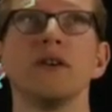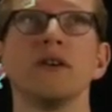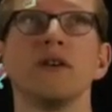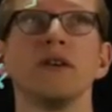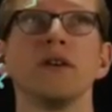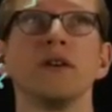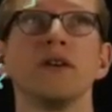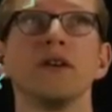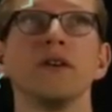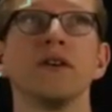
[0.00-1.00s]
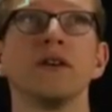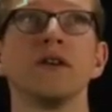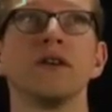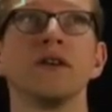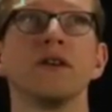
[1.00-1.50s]

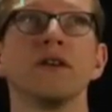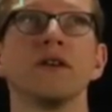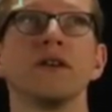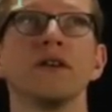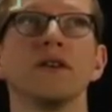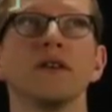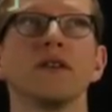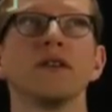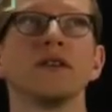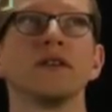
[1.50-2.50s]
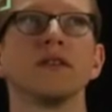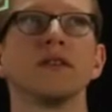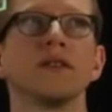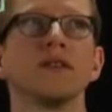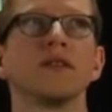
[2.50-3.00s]

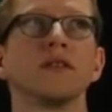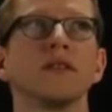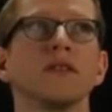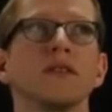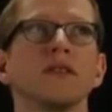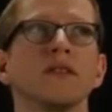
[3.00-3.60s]
No one is speaking in this clip.